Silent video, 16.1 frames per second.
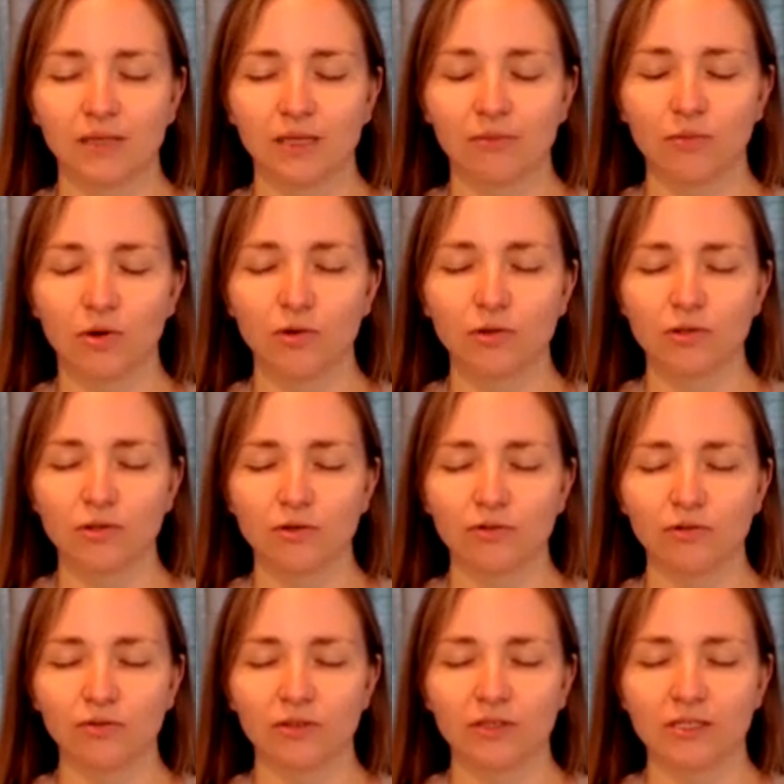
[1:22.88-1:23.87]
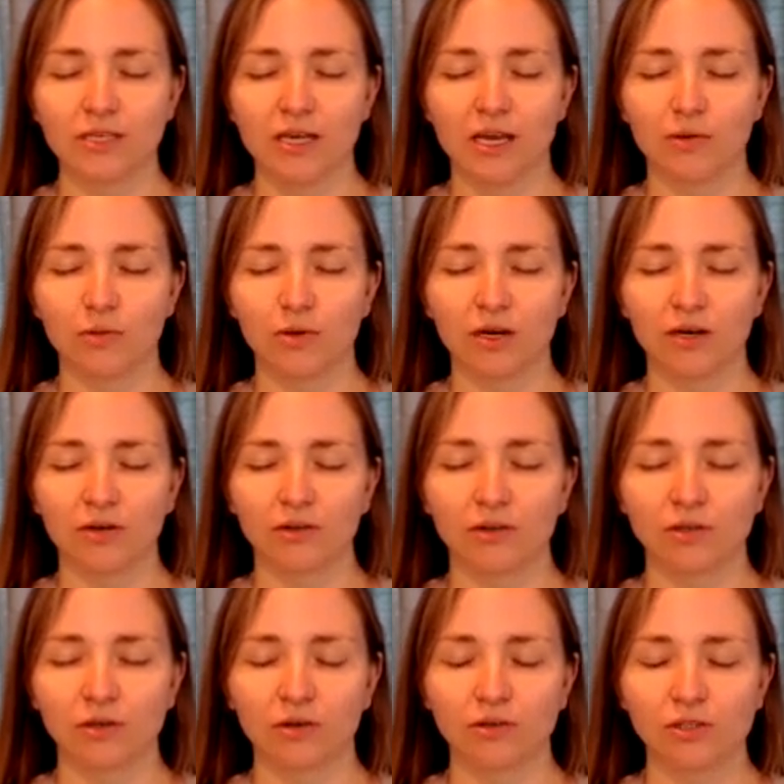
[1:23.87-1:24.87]
And most of the day we are
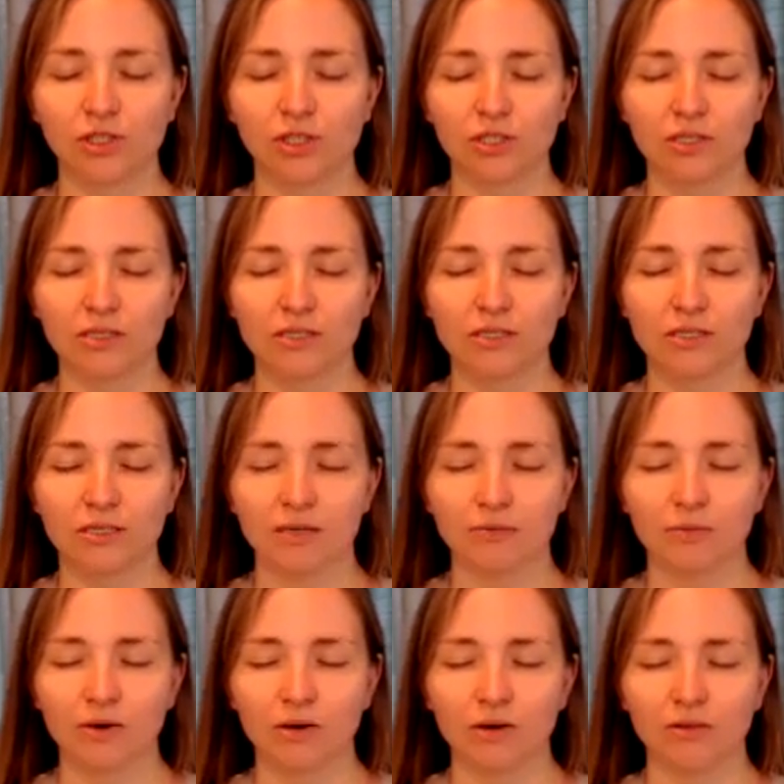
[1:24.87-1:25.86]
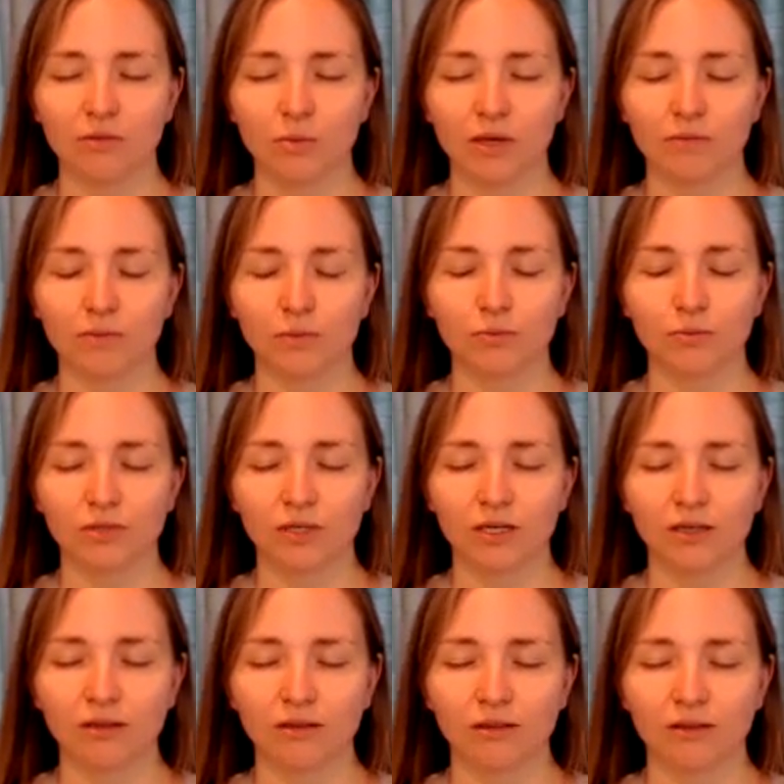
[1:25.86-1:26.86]
not conscious about the way we
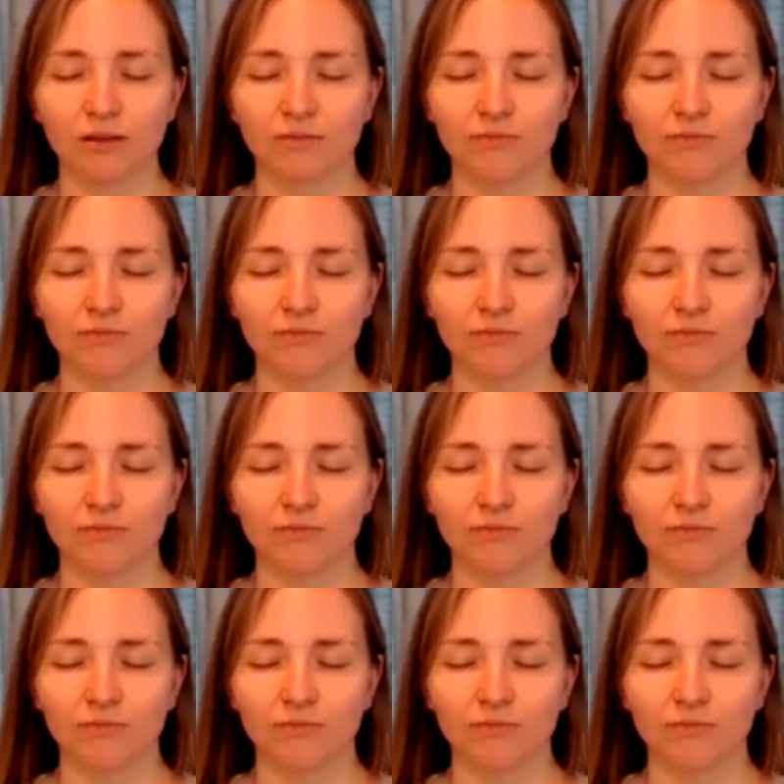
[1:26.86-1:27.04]
breathe,